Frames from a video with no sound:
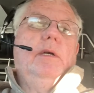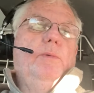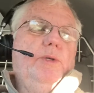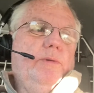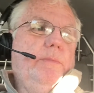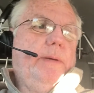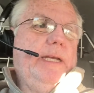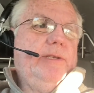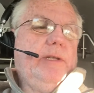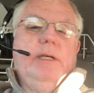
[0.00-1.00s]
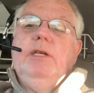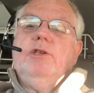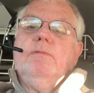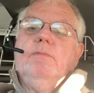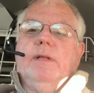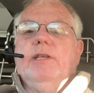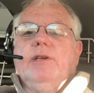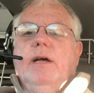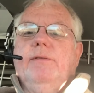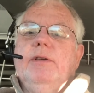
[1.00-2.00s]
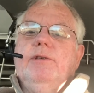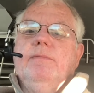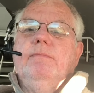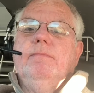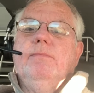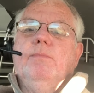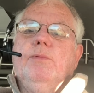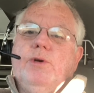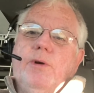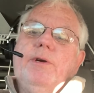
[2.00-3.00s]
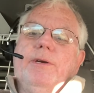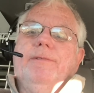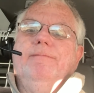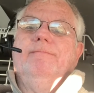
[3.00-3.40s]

Which one pays the least? Well, that's obvious. Courier.